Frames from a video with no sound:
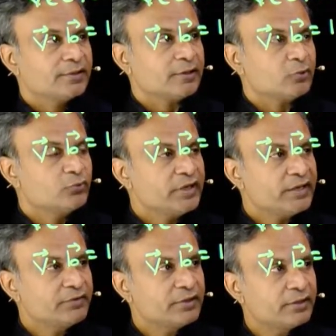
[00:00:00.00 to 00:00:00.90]
Now, do we
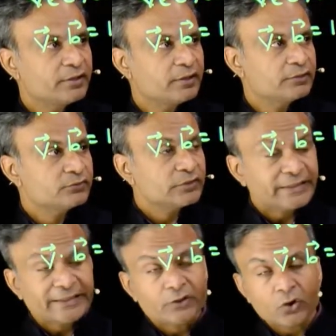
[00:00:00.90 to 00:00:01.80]
have here
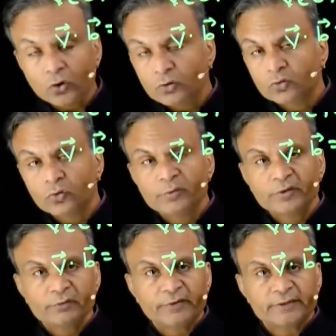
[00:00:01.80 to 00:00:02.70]
three
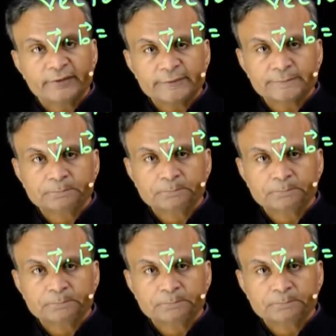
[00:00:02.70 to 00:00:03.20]
non-coplanar vectors?